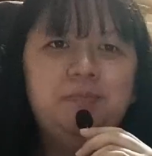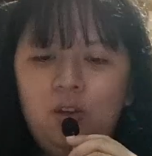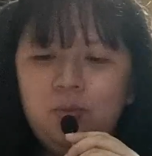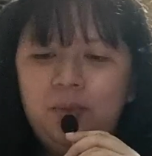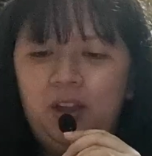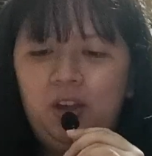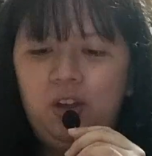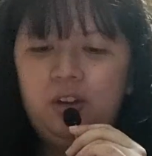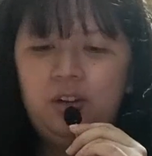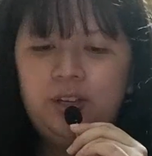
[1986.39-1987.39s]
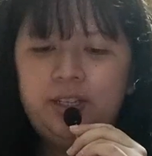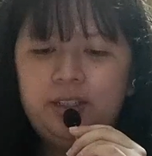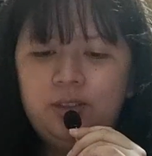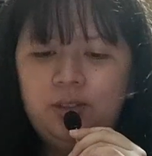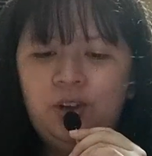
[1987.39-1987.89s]
Oh my god, okay,
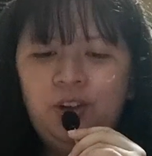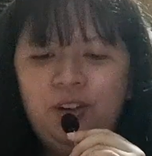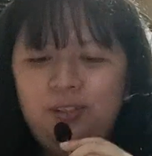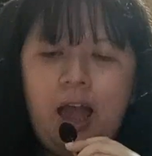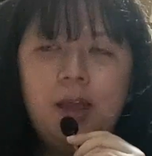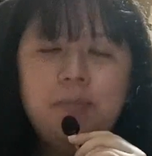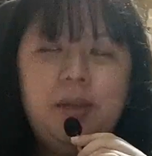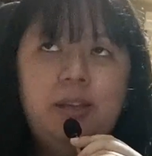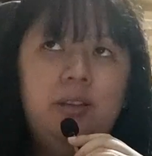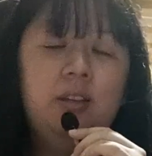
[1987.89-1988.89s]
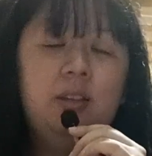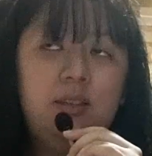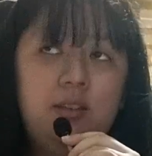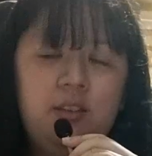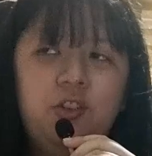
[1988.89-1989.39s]
so I made the
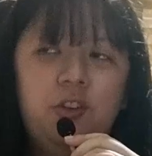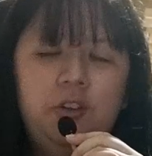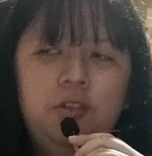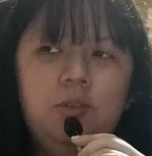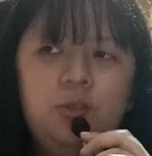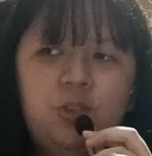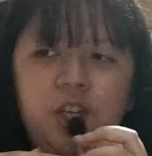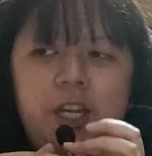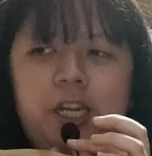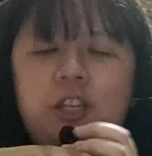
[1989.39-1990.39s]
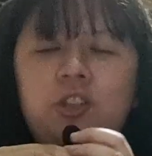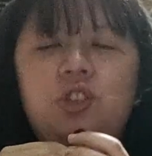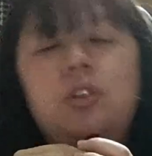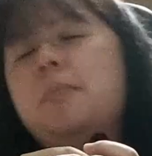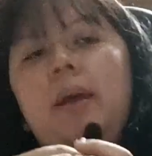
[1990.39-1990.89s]
decision to change